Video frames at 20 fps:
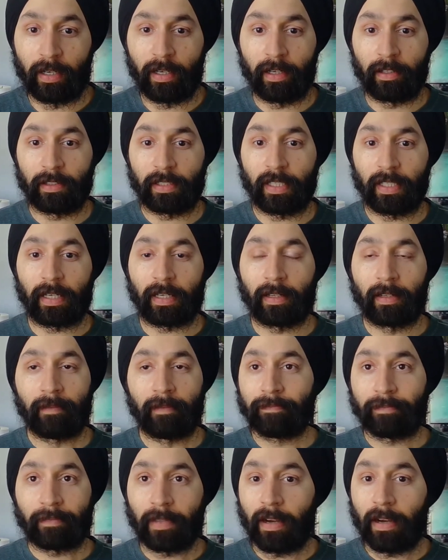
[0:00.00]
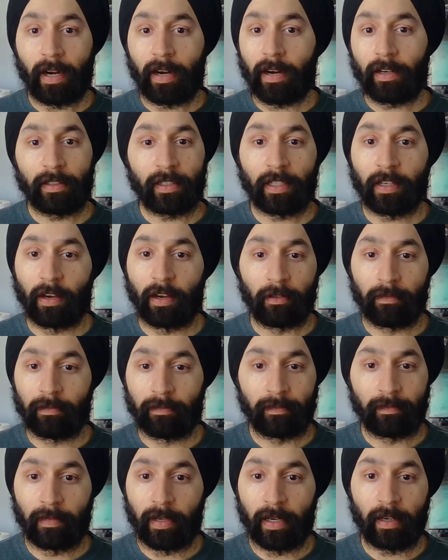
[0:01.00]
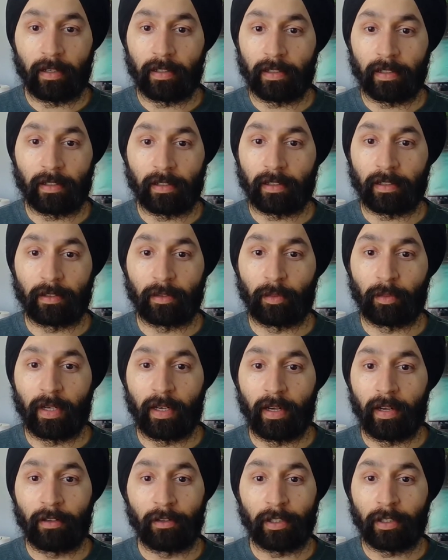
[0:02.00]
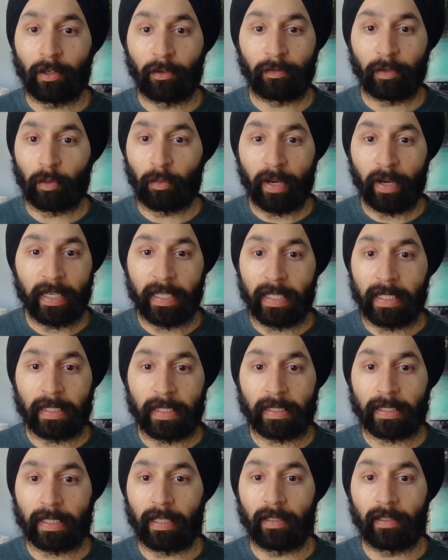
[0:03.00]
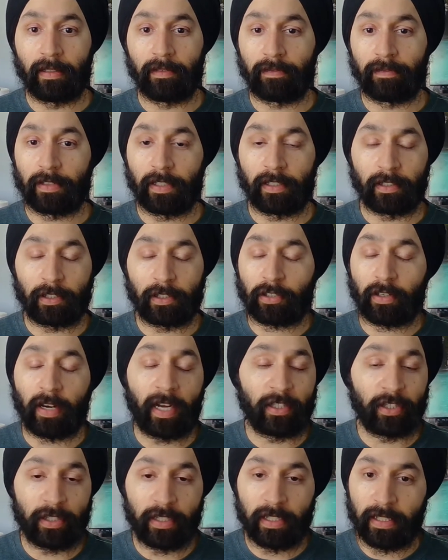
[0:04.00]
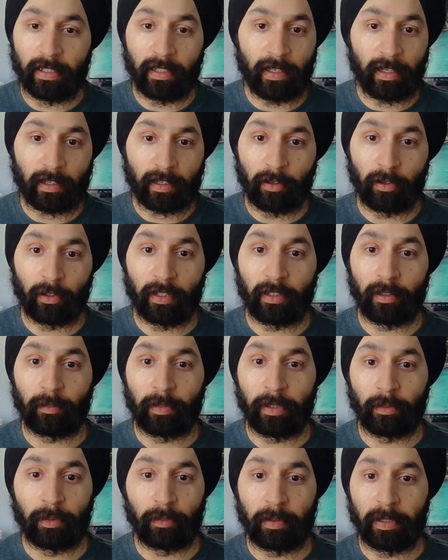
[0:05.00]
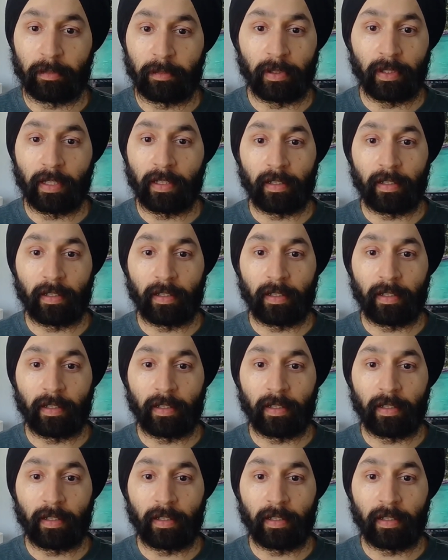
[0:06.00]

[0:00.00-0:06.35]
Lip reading: And I was like, no, I hardly go. I hardly go to Gurdwara. I only go for weddings, and if there's a tragedy, then I go there to be with people.